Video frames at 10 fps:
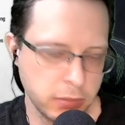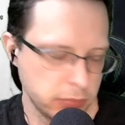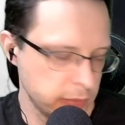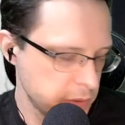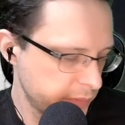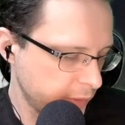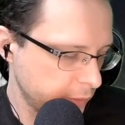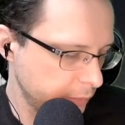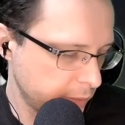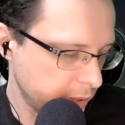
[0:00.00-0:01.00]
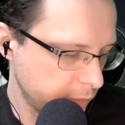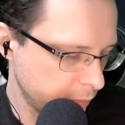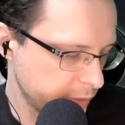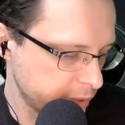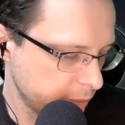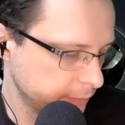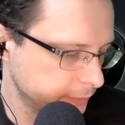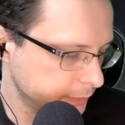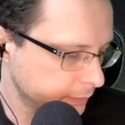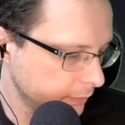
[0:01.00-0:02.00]
useful, but we'll see.
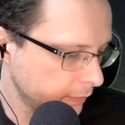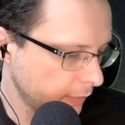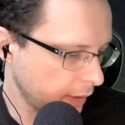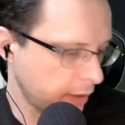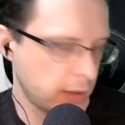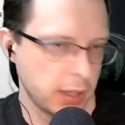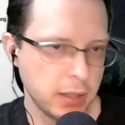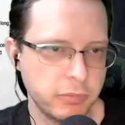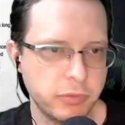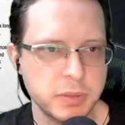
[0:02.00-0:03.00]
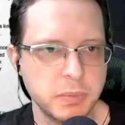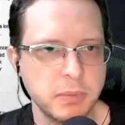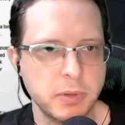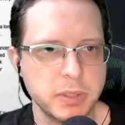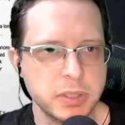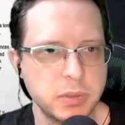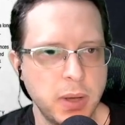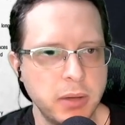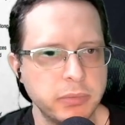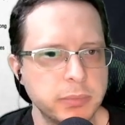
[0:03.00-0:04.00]
All right, the first one we rolled is a
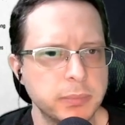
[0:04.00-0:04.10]
12.